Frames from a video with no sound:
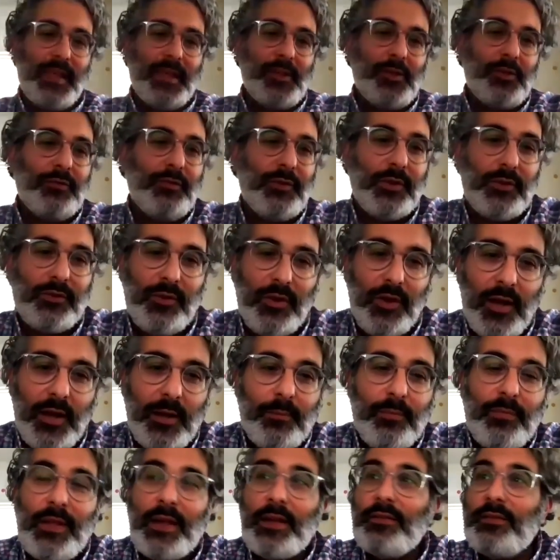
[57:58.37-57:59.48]
thank you for your
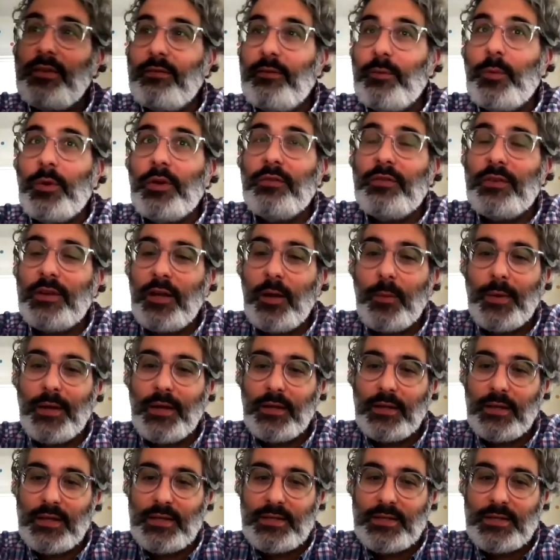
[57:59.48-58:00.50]
time. Thanks everyone for coming and